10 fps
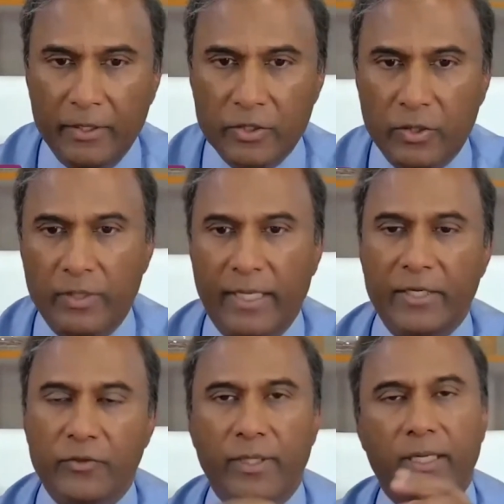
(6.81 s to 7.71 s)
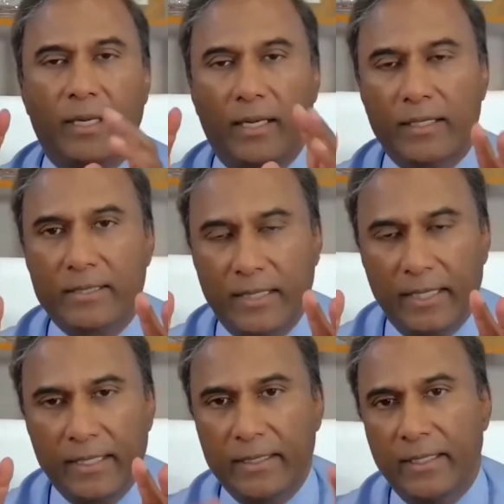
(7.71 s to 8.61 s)
So nitric
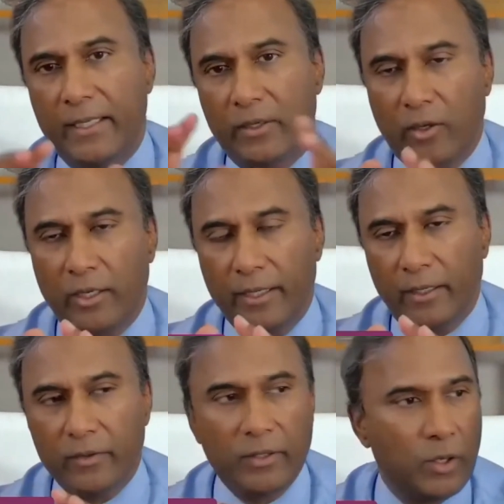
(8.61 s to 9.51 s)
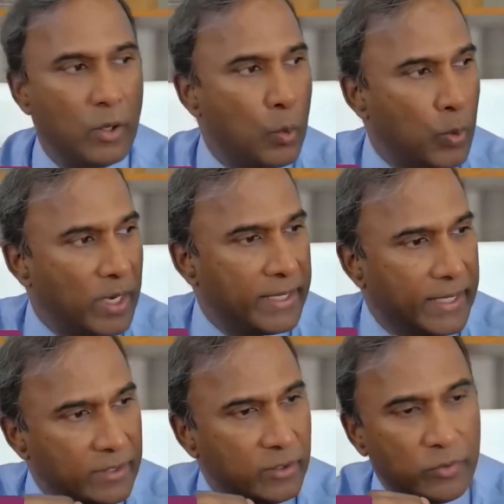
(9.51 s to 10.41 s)
oxide and heart health, why
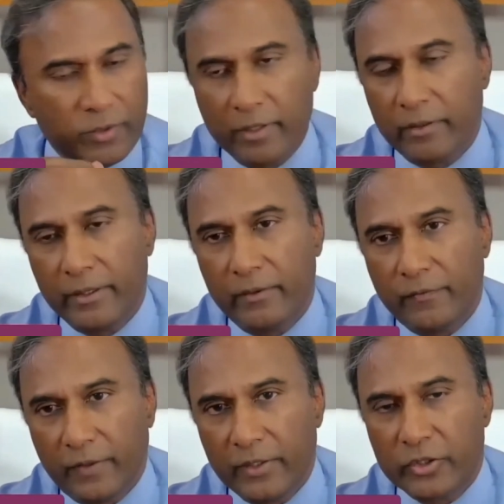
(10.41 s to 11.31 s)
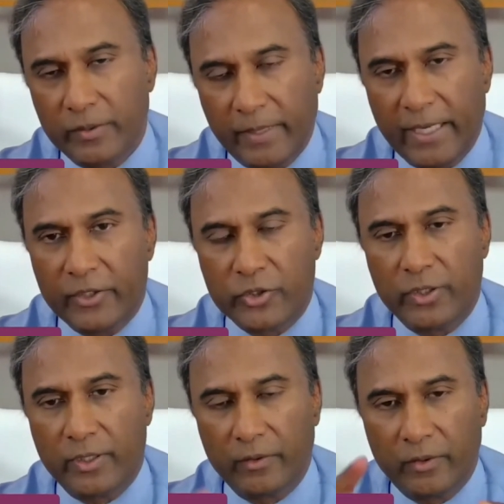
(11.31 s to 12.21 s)
endothelial function matters.
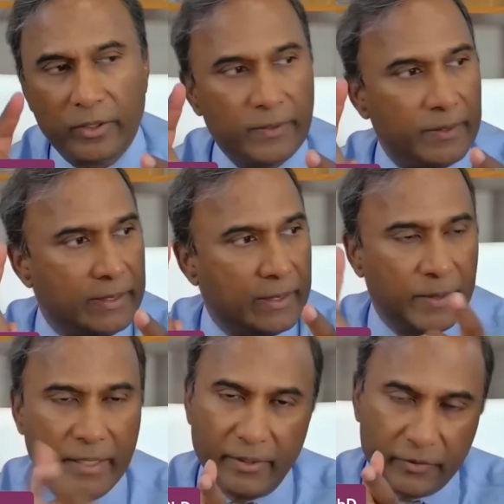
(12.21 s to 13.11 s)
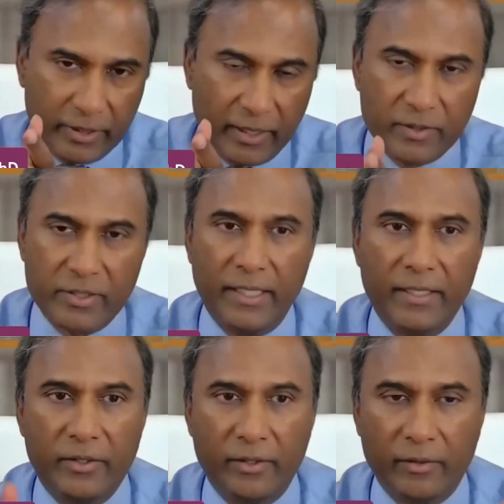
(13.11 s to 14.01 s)
So you're going to learn about nitric
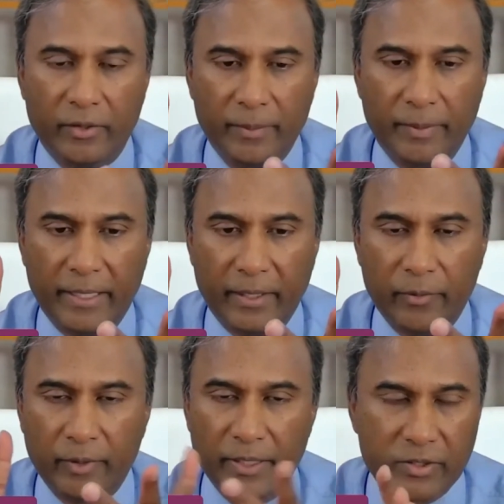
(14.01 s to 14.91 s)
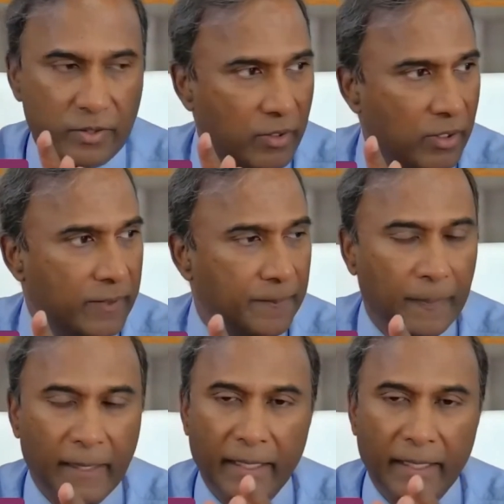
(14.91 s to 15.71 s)
oxide. You're going to learn about how it relates to the heart.